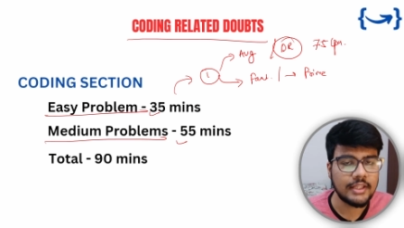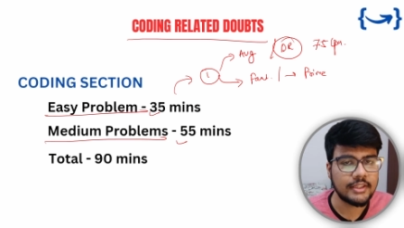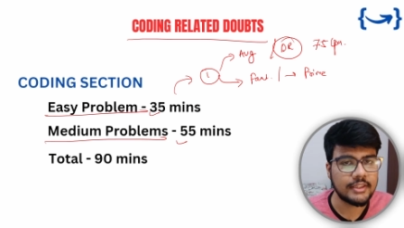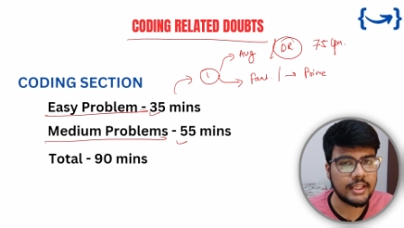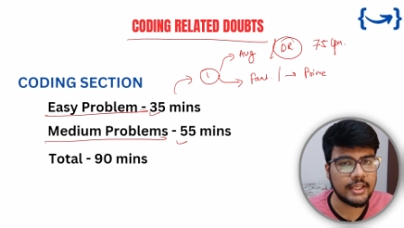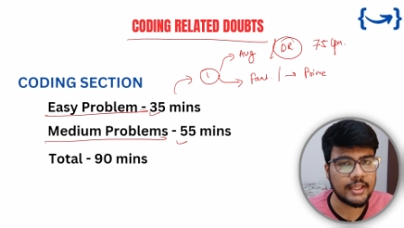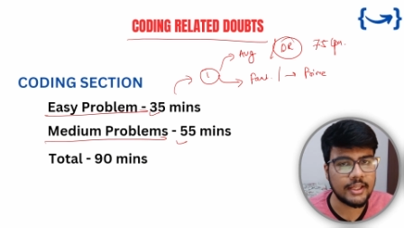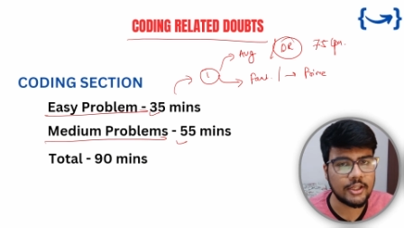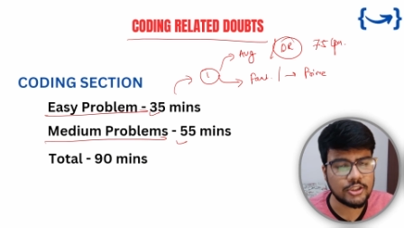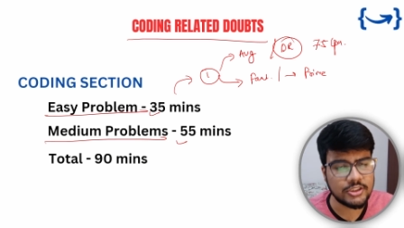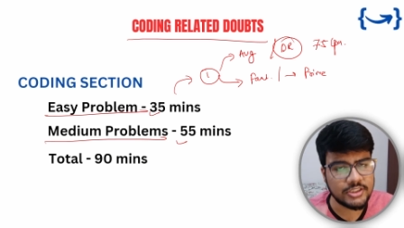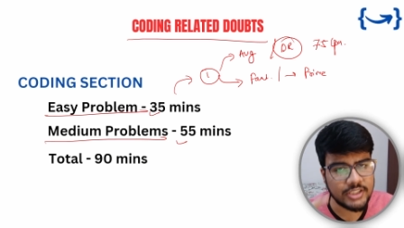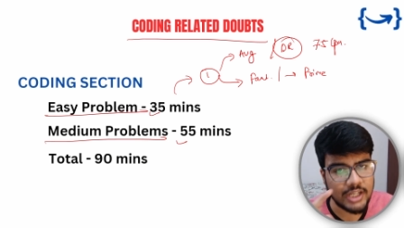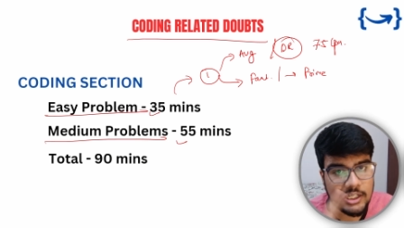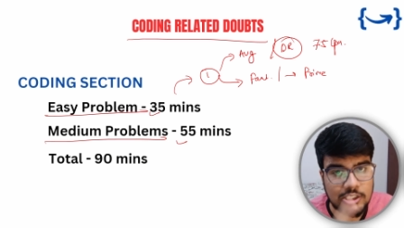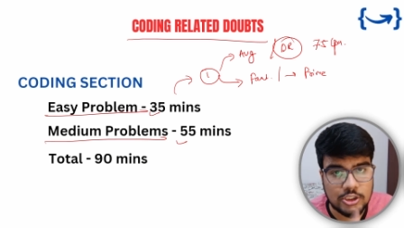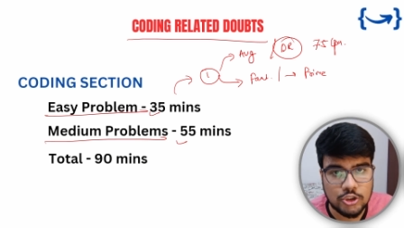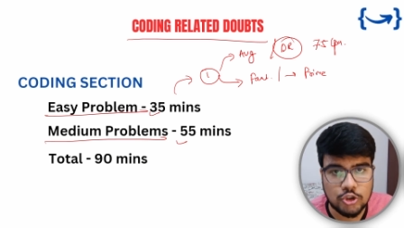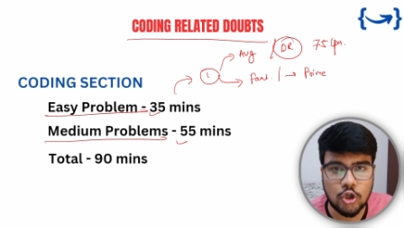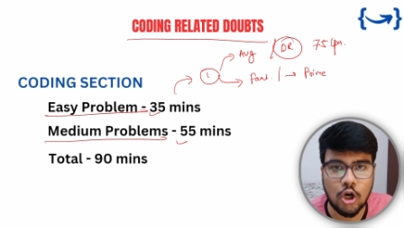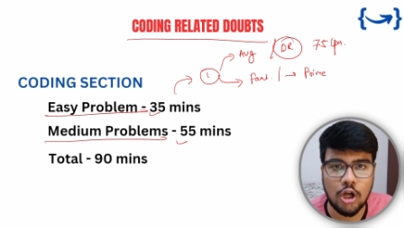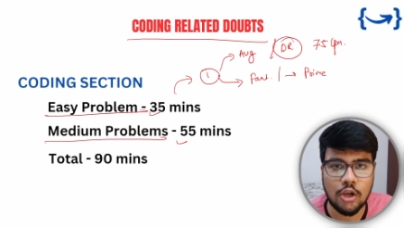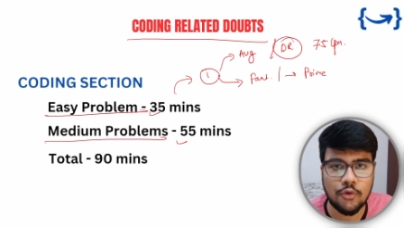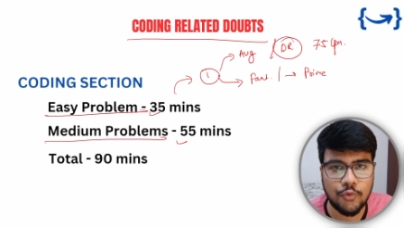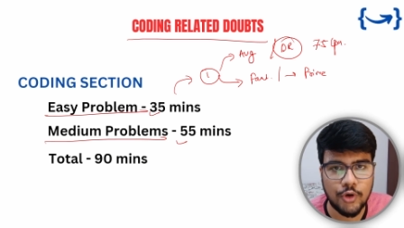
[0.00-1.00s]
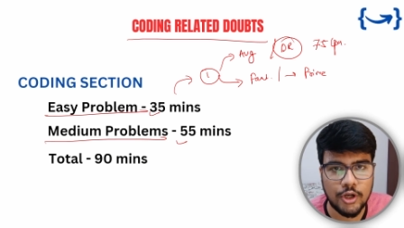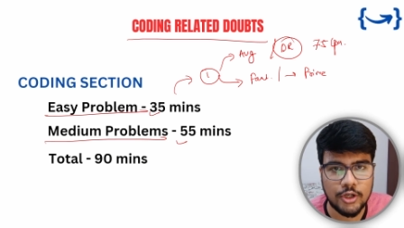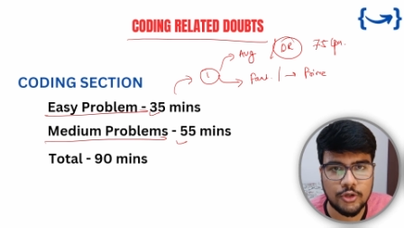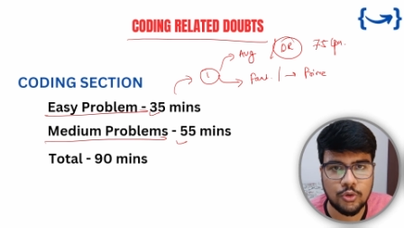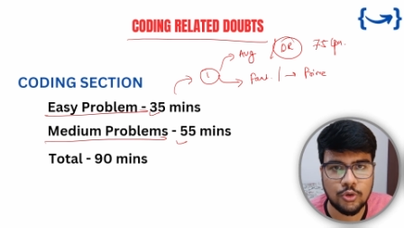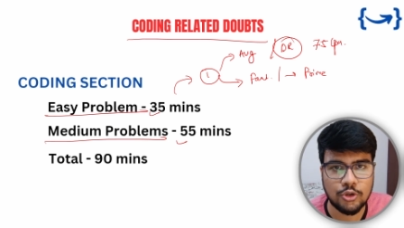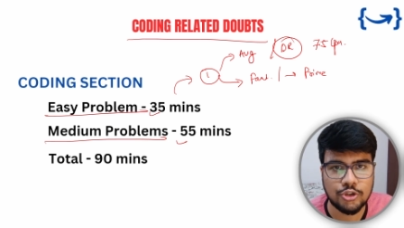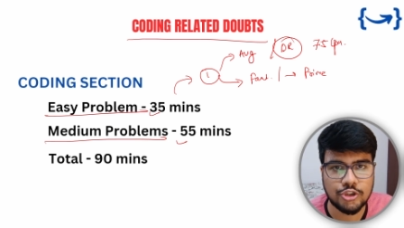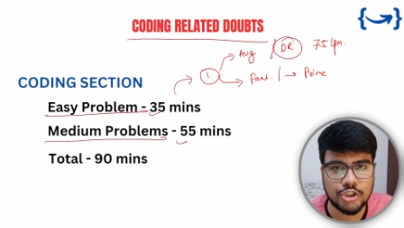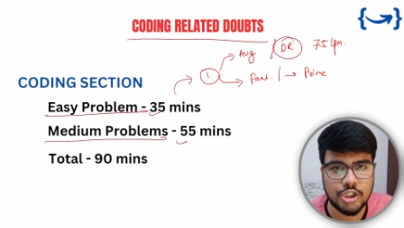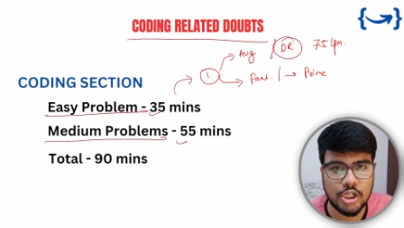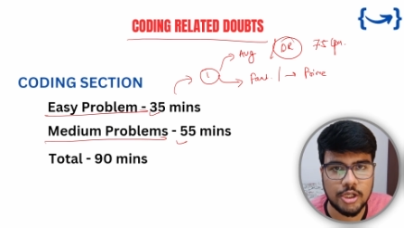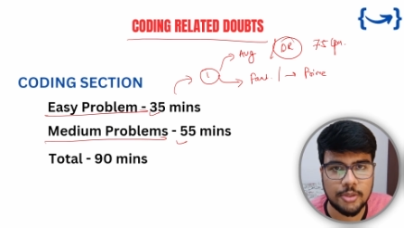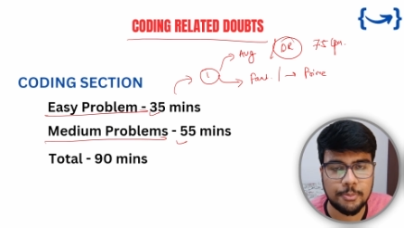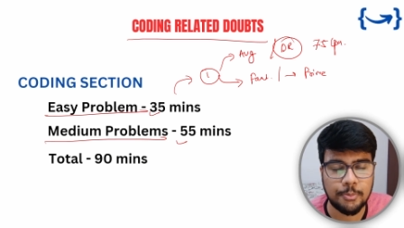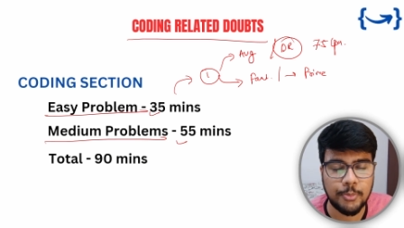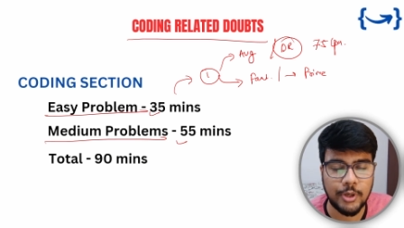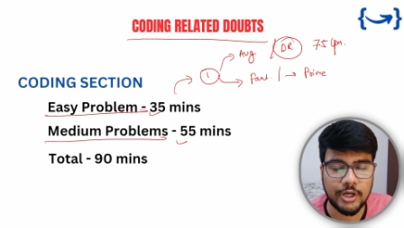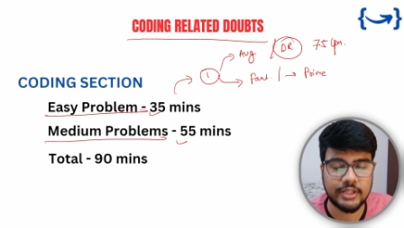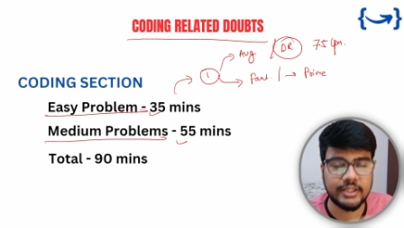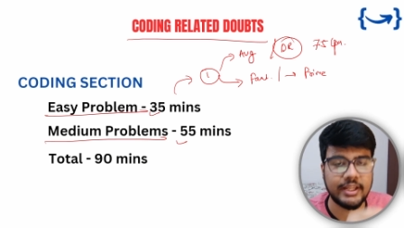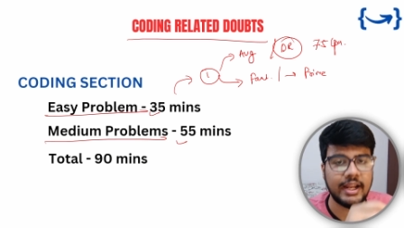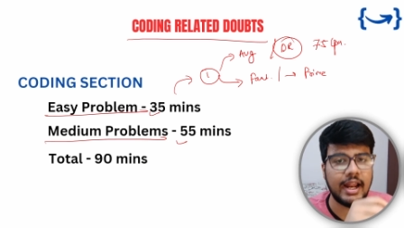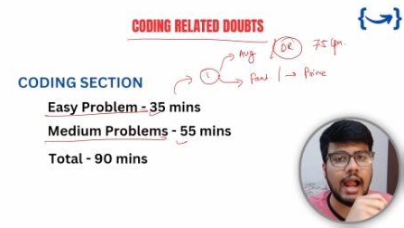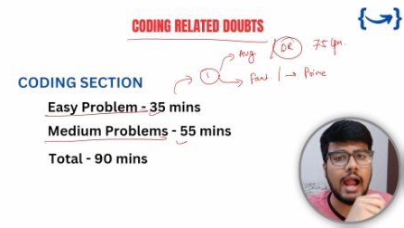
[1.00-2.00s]
they just solved one question,
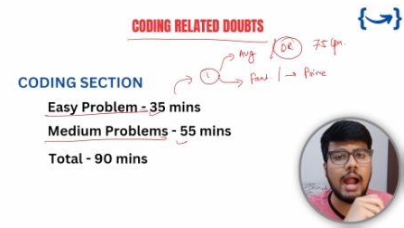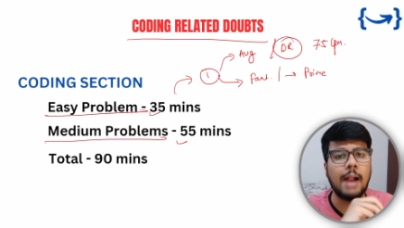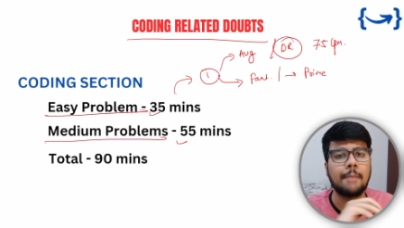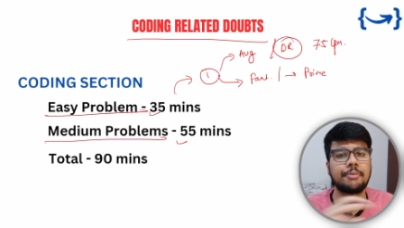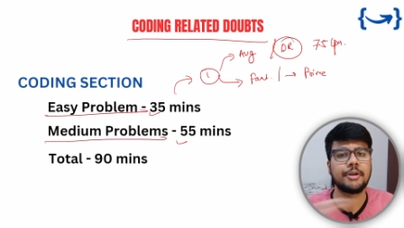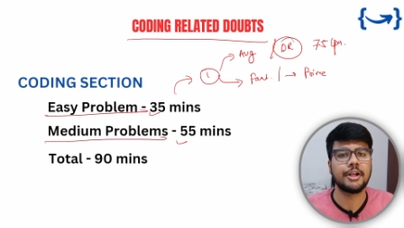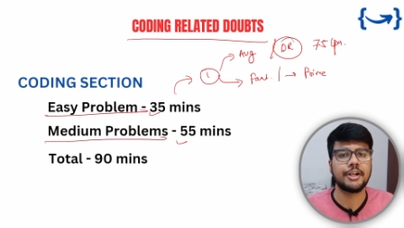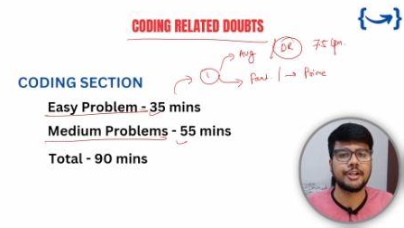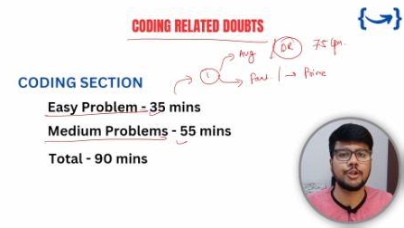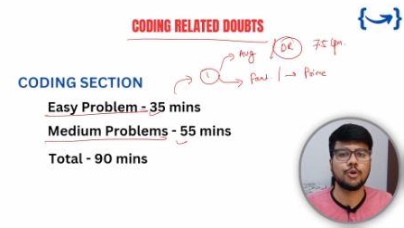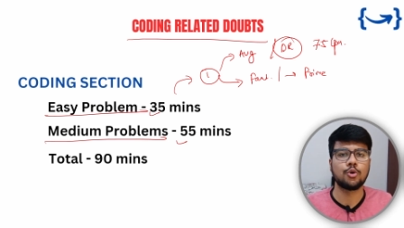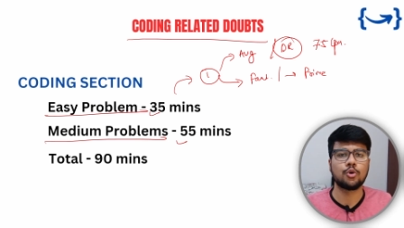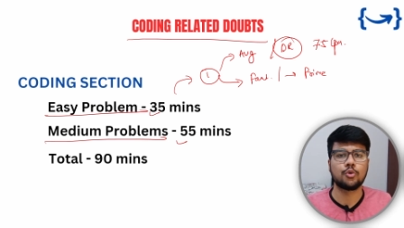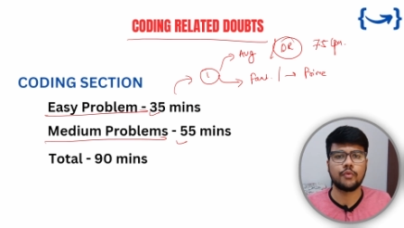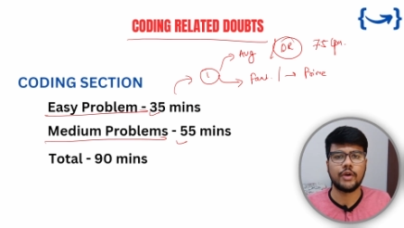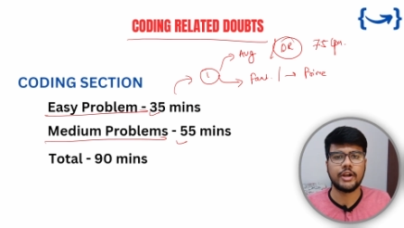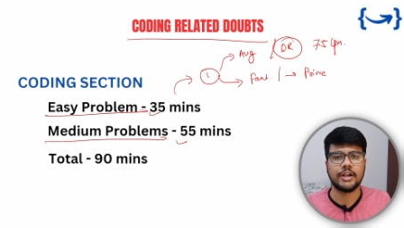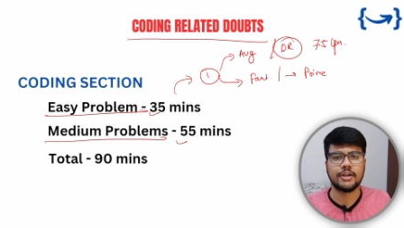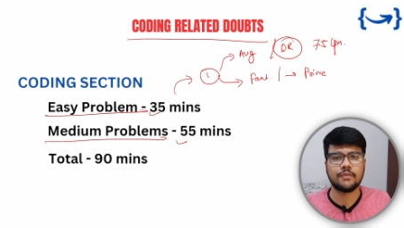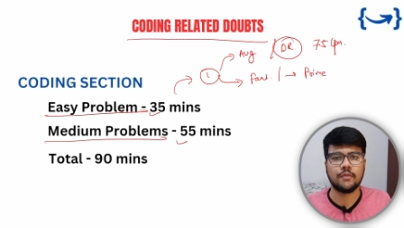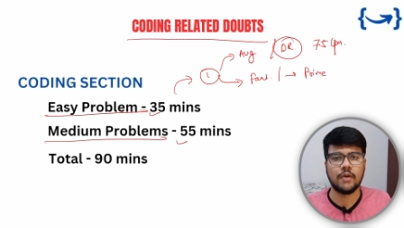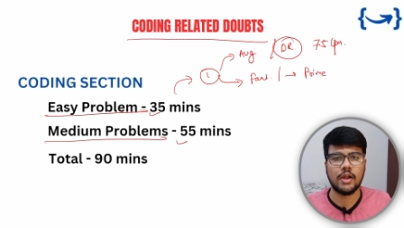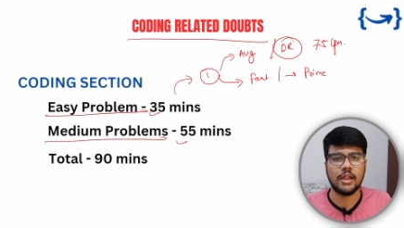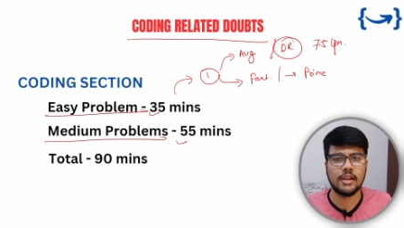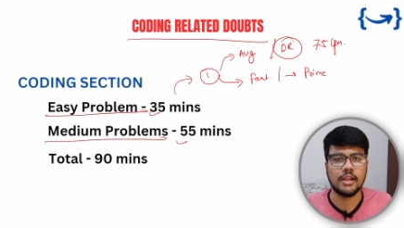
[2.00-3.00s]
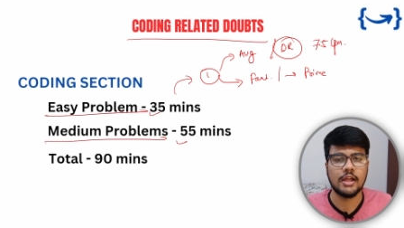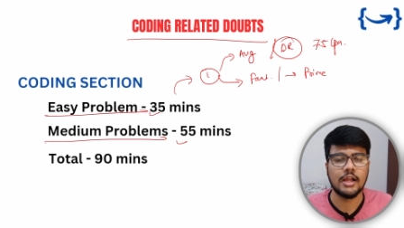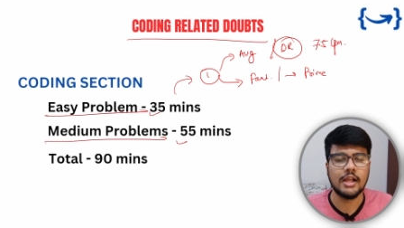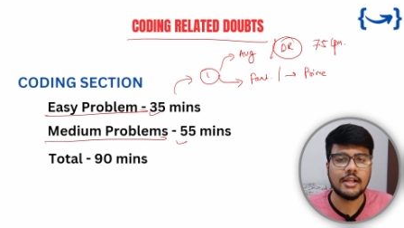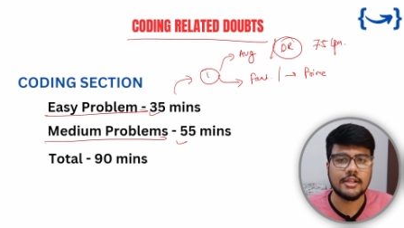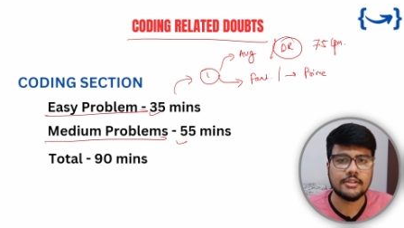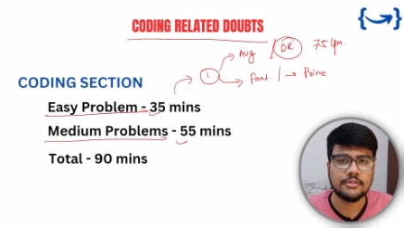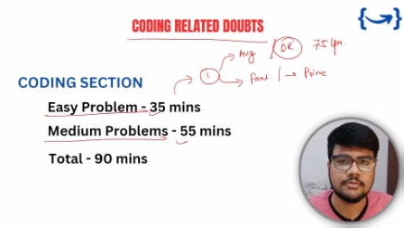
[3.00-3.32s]
but their aptitude went well,